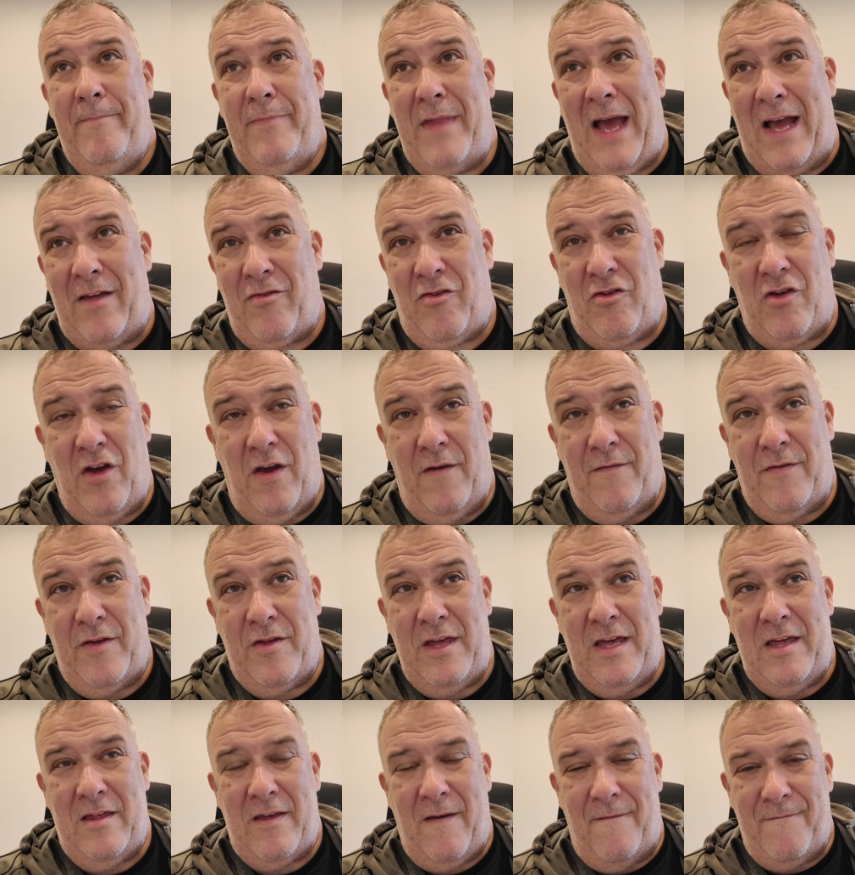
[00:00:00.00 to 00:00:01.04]
that
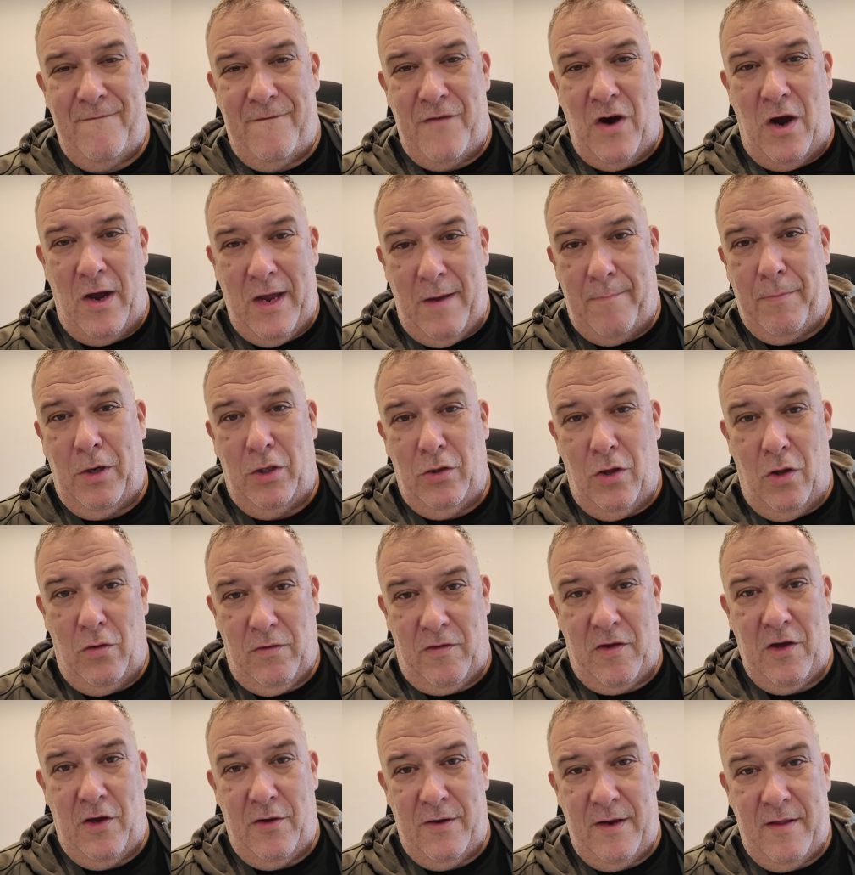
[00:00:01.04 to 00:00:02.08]
service is a viable
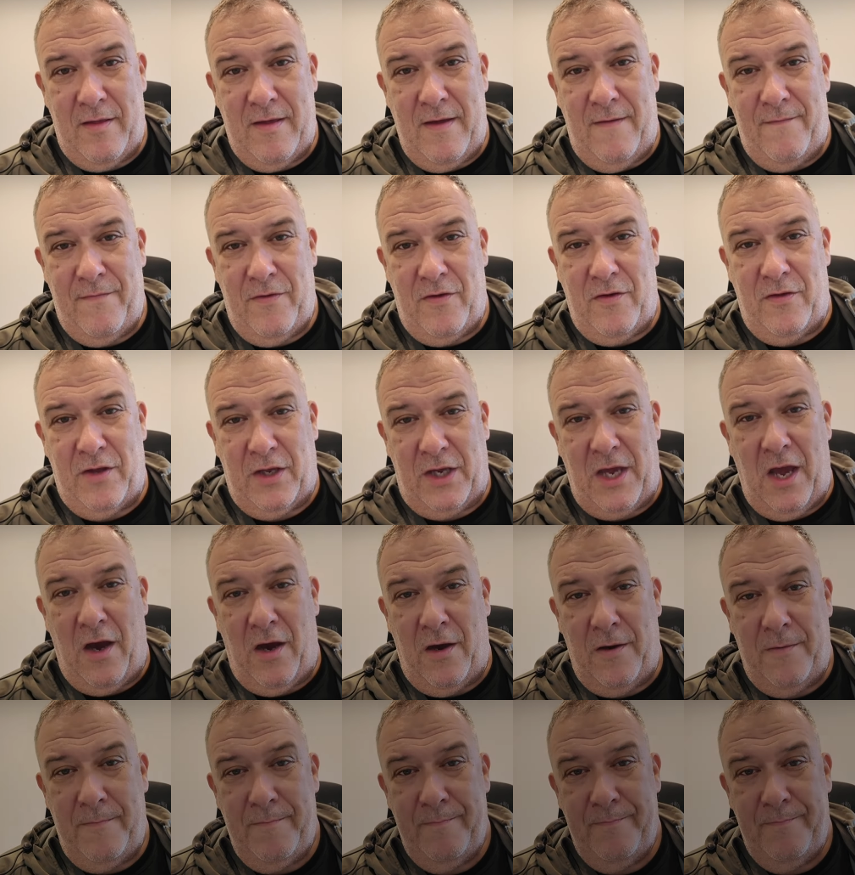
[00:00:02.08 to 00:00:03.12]
alternative to the car.